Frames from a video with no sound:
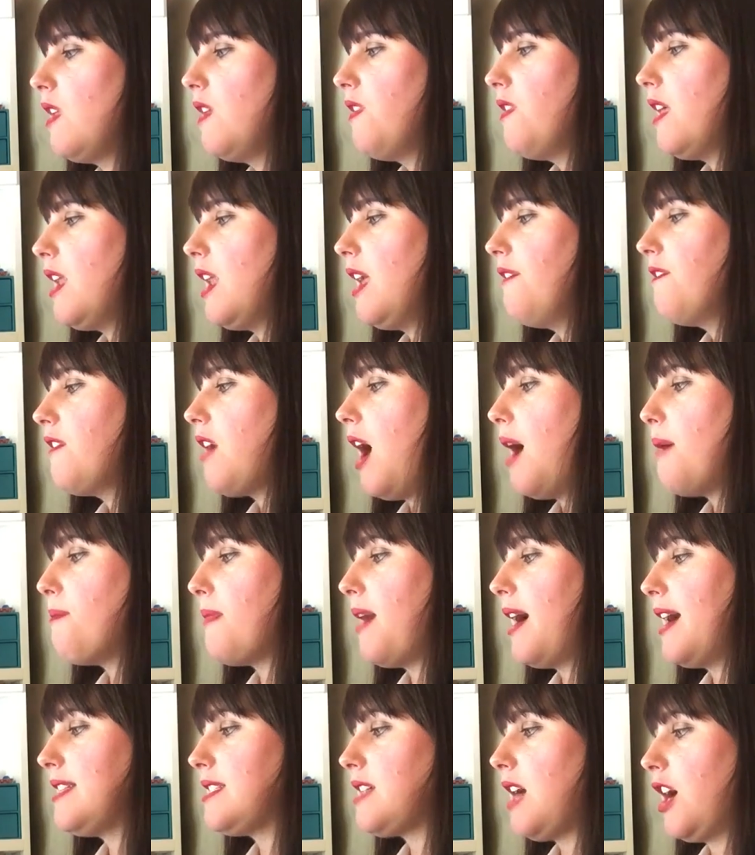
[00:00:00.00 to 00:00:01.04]
And then I've got
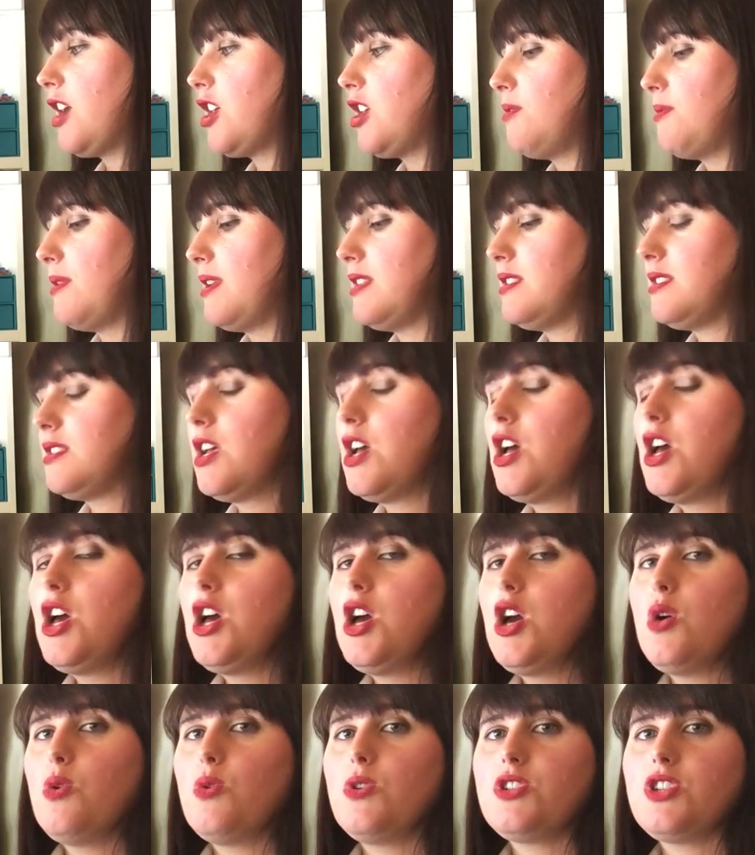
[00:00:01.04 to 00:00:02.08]
my documents,
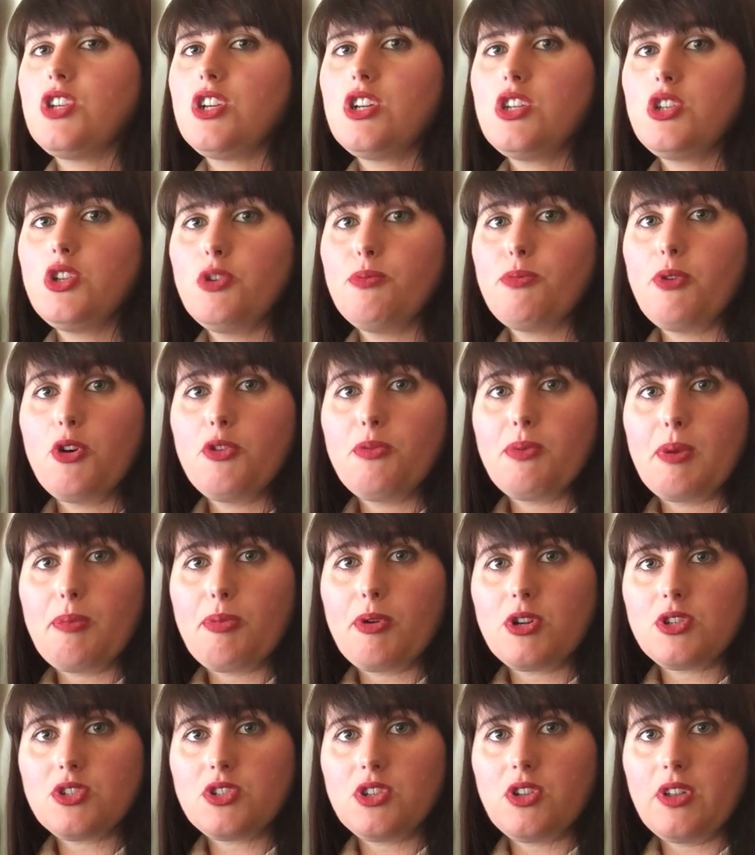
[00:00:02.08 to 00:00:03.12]
which include both my
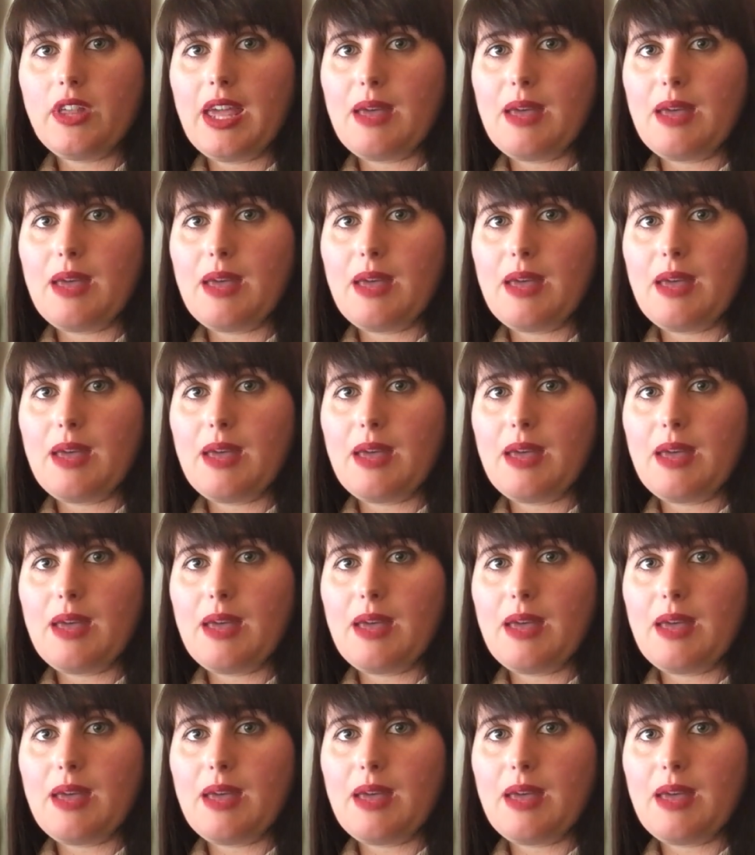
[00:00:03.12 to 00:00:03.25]
personal